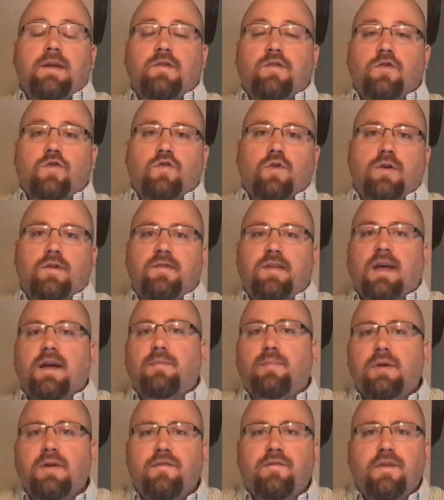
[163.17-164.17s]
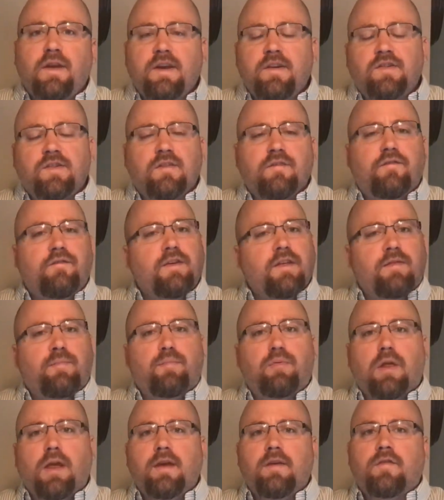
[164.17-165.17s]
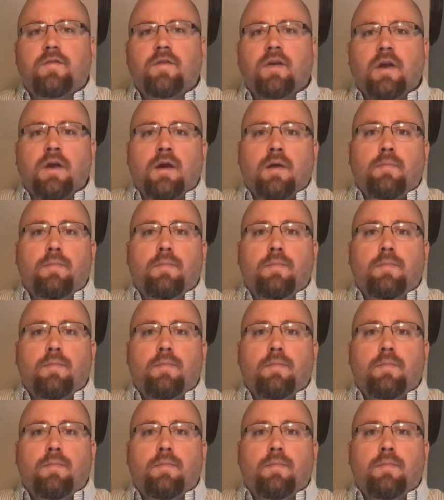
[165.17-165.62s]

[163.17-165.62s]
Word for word: as a short stack, but he finished in fifth place.